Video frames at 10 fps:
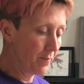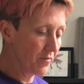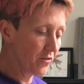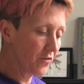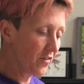
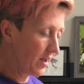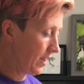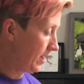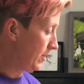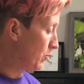So say
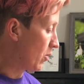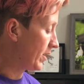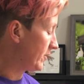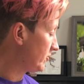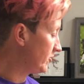you
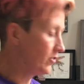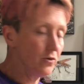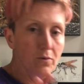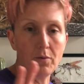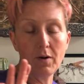wanted to
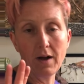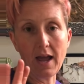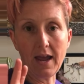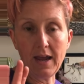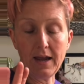do
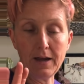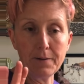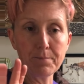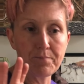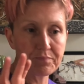a
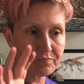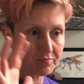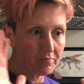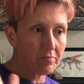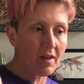
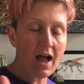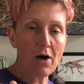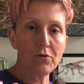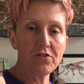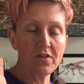
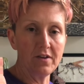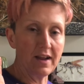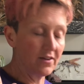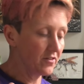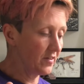house
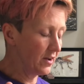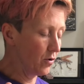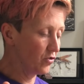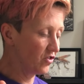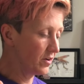next to the
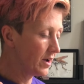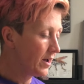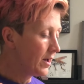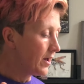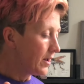ocean.
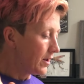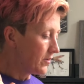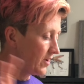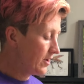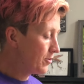
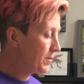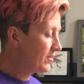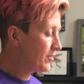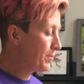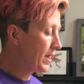Take your
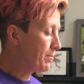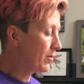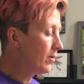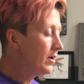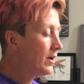piece of
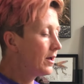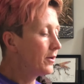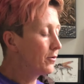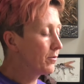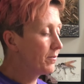paper,
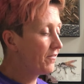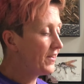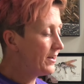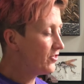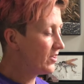your
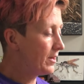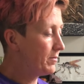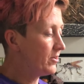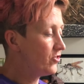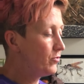finished
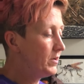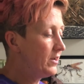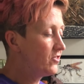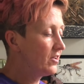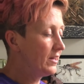image, you
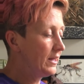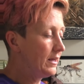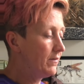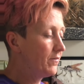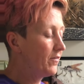need to
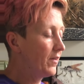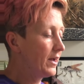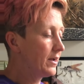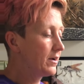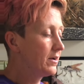leave
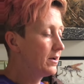like